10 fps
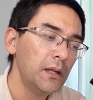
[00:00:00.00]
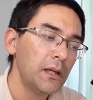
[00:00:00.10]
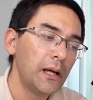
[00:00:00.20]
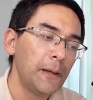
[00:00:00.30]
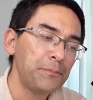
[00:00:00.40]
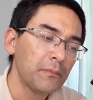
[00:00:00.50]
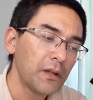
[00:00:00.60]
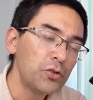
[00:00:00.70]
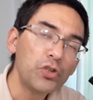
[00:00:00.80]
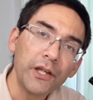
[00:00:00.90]
Um,
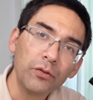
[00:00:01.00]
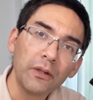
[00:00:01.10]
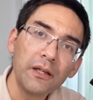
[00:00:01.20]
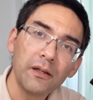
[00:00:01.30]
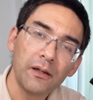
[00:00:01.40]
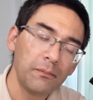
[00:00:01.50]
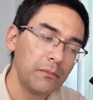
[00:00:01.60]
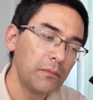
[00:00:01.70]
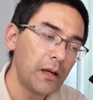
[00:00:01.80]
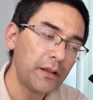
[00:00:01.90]
generally,
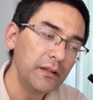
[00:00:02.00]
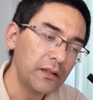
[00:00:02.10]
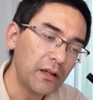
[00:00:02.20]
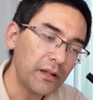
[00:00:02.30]
um, I think, the,